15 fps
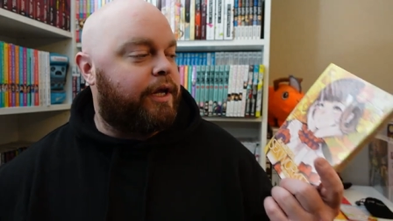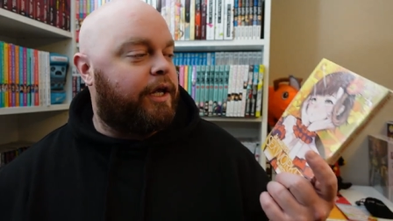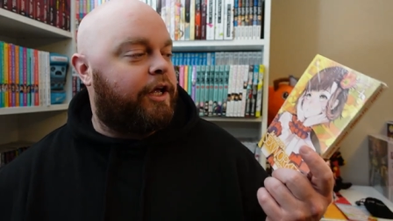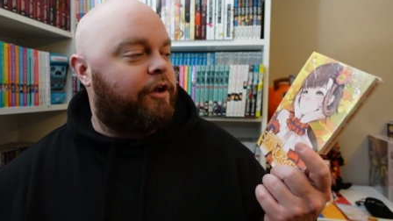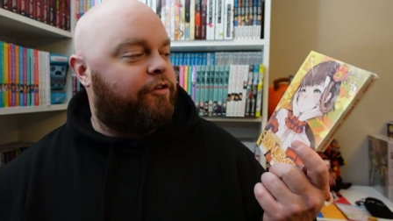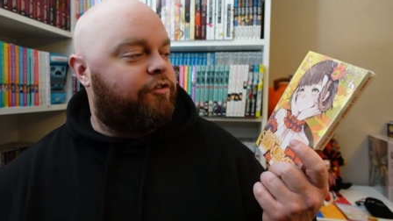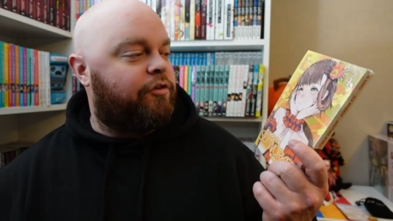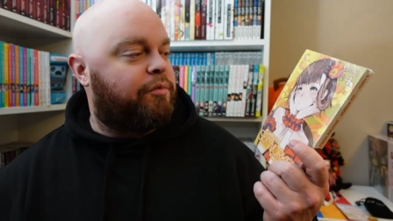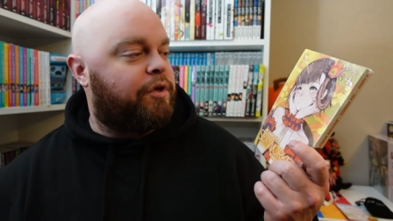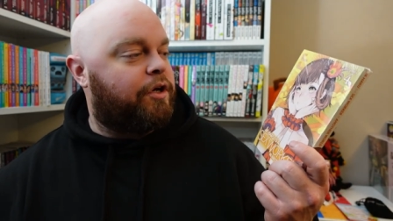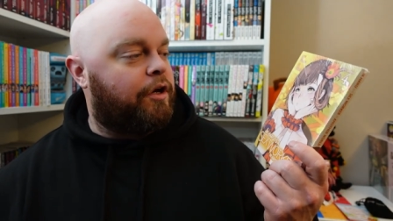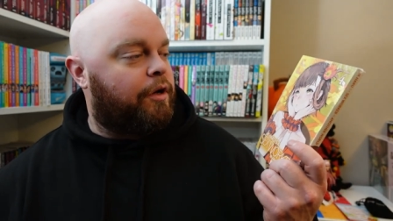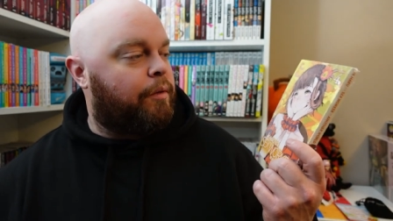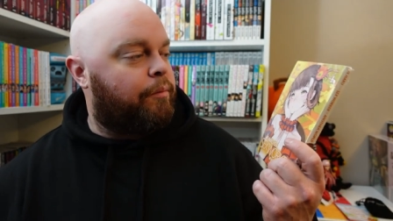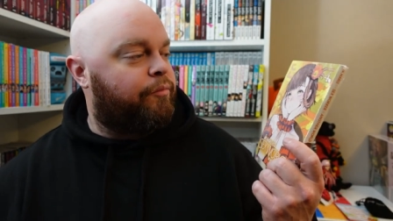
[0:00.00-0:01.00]
and she
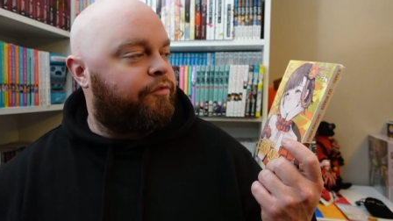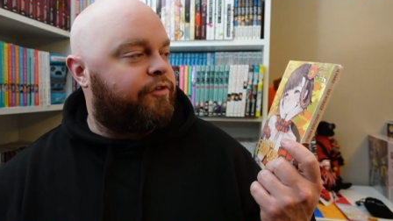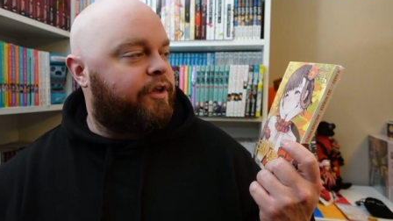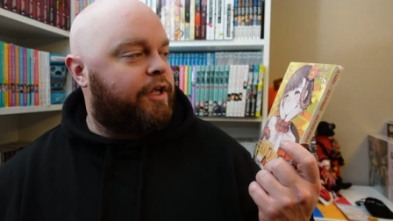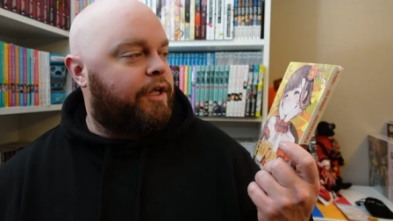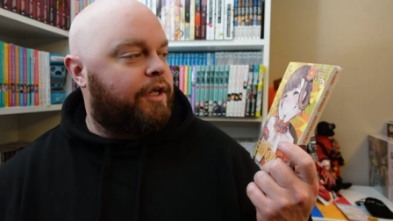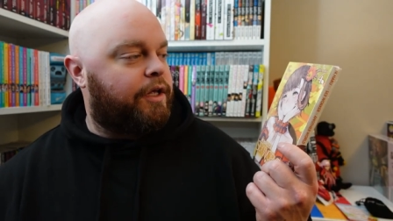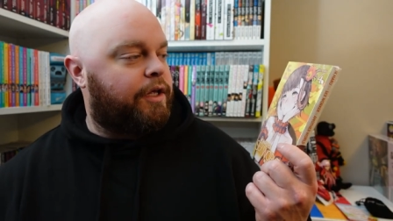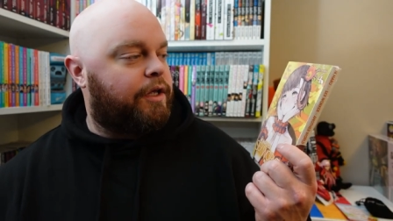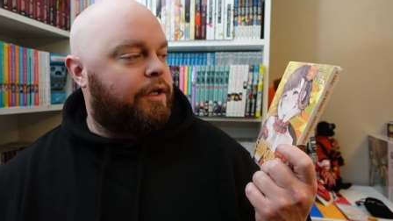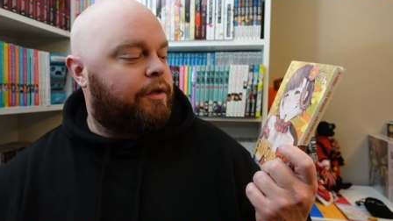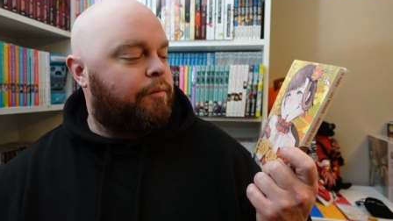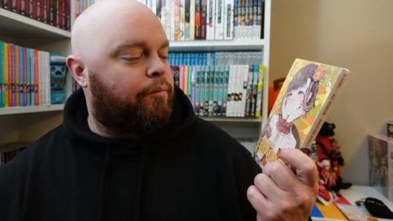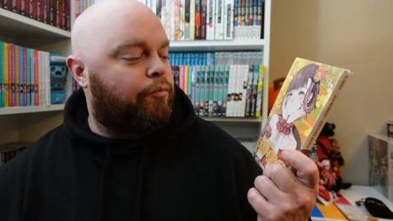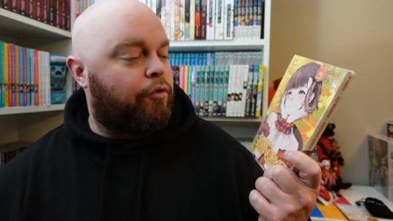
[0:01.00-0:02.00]
becomes
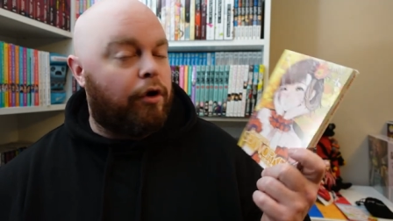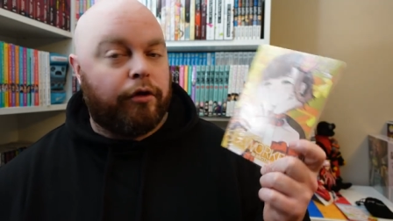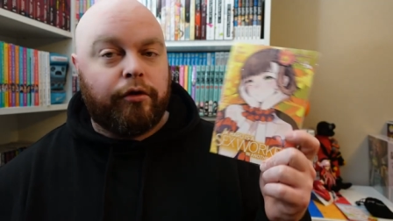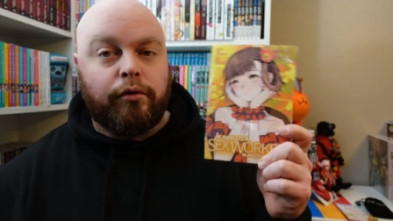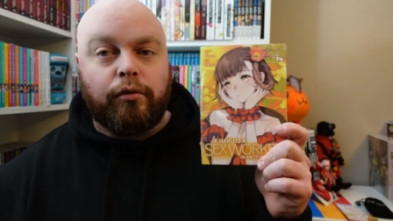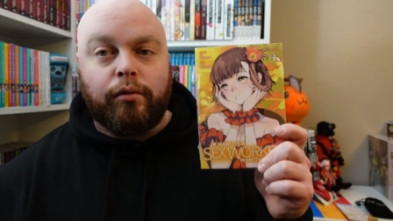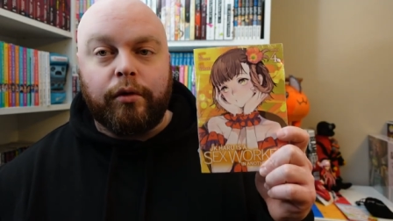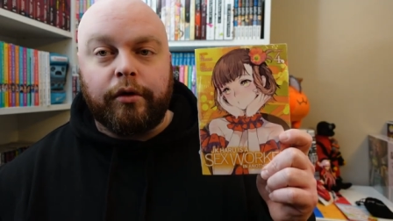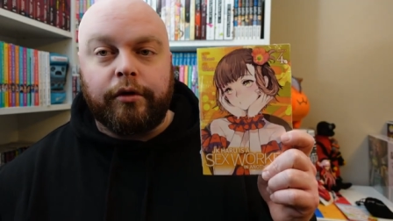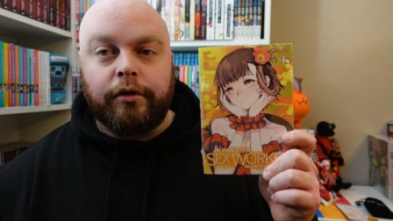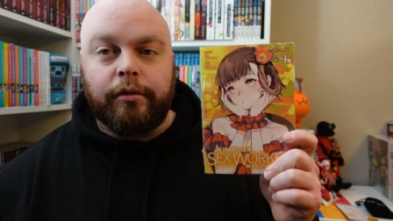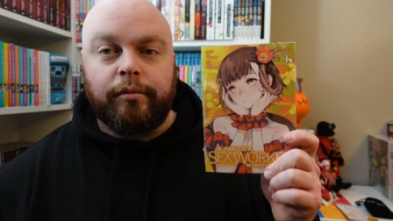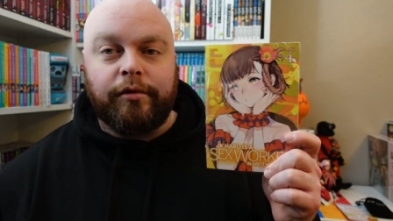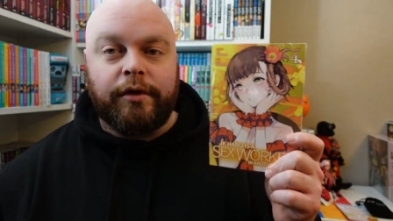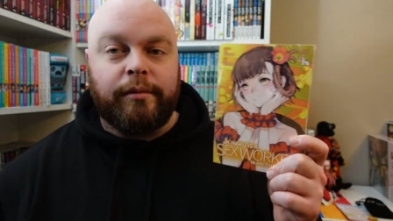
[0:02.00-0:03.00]
a brothel
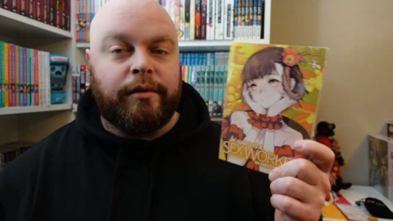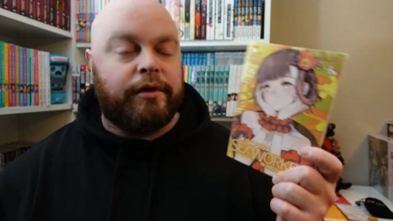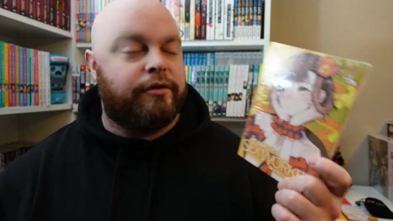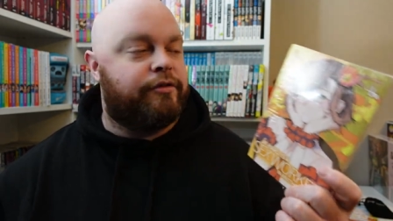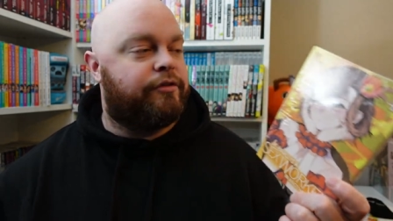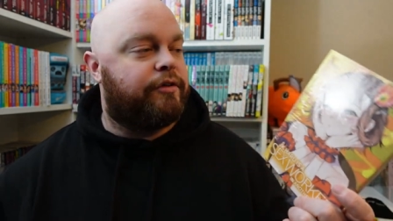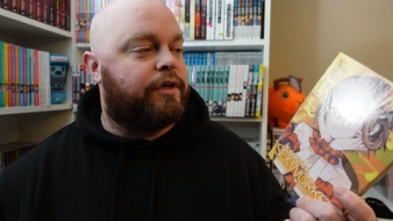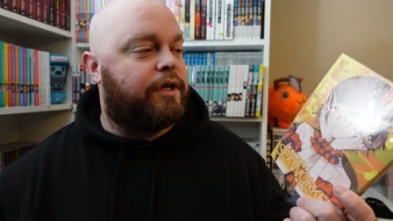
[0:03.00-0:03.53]
worker pretty much.